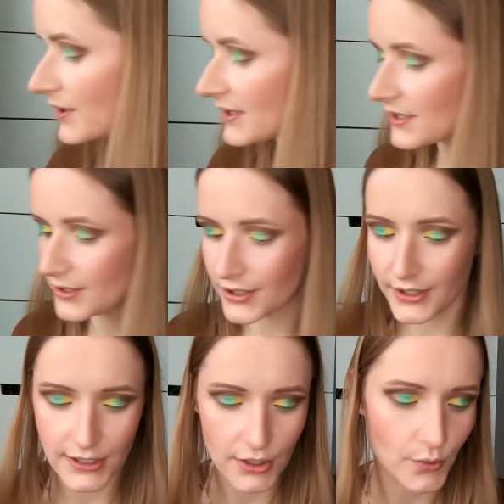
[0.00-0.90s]
to
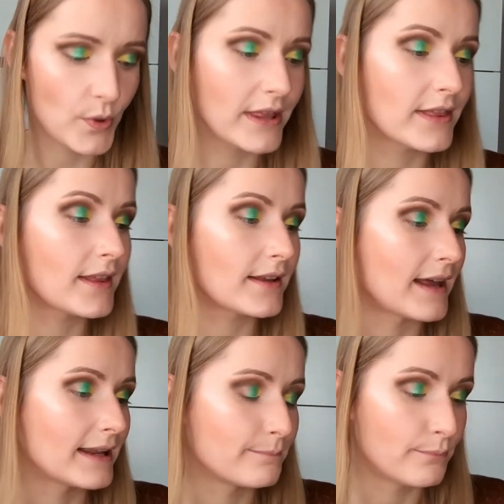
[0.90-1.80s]
start with
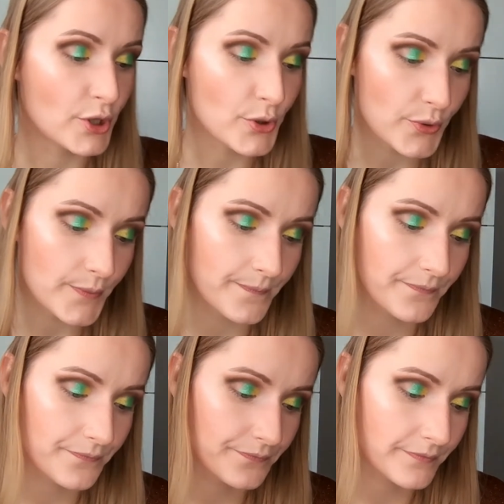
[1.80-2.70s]
that blue.
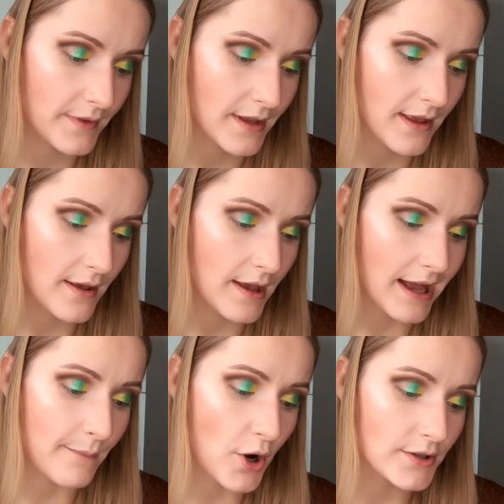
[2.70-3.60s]

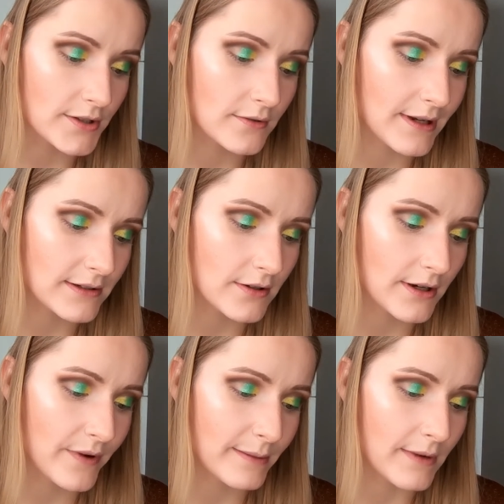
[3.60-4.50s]
I'm also not going
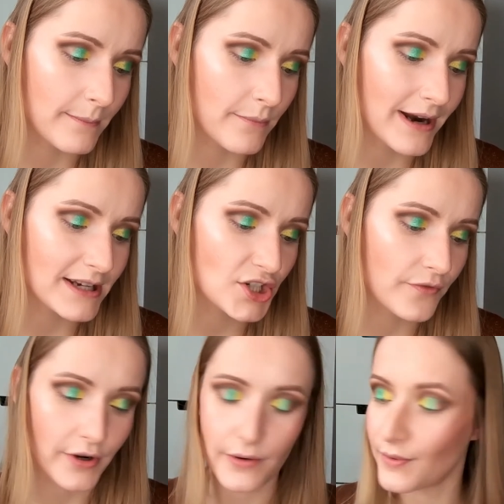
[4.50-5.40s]
to wet my brush
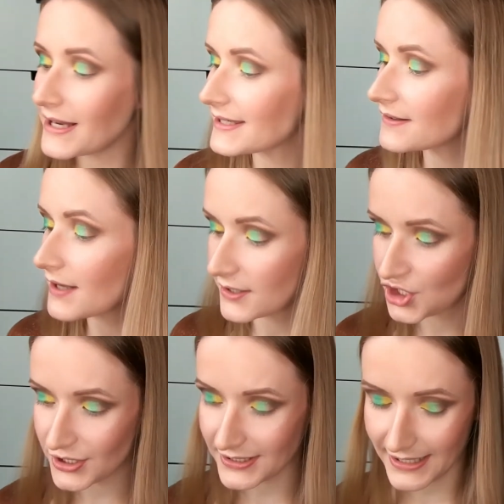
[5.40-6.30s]
for the reason I
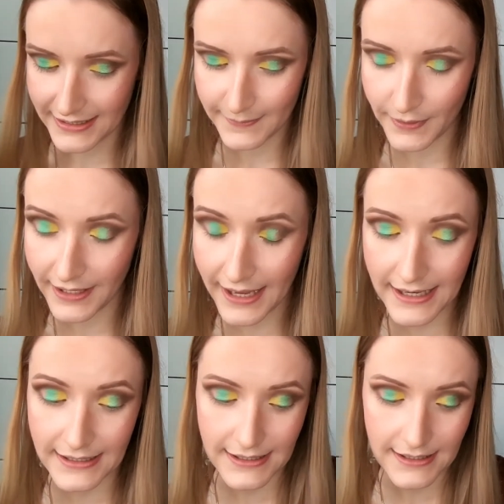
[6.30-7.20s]
just
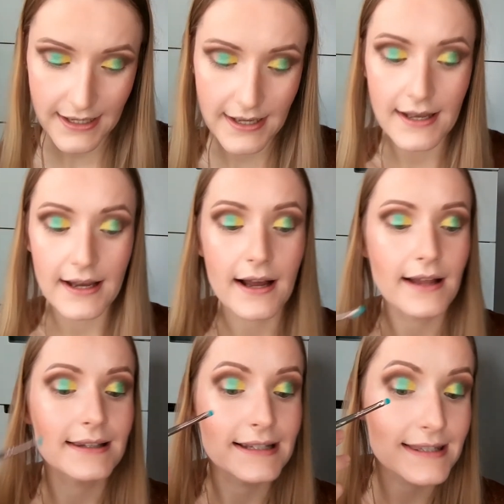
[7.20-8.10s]
explained,
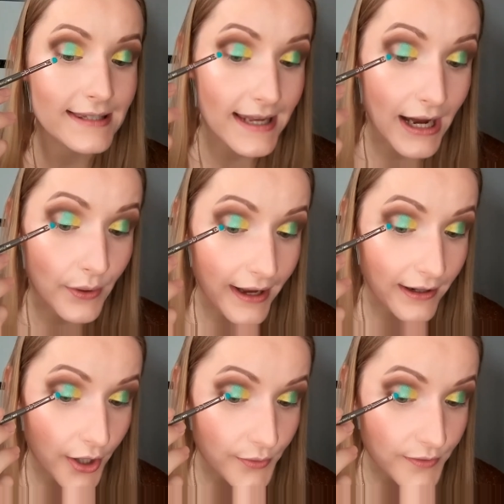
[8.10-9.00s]
and let's see how
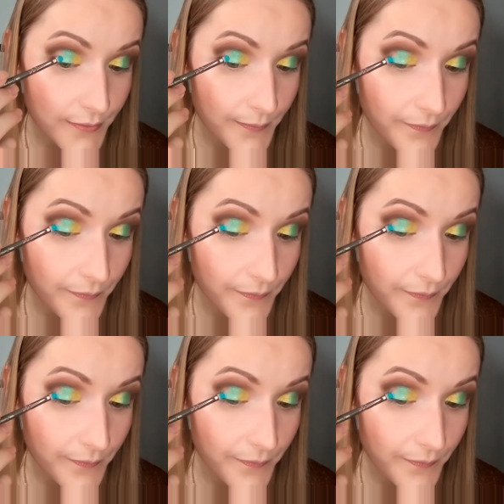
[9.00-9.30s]
that goes.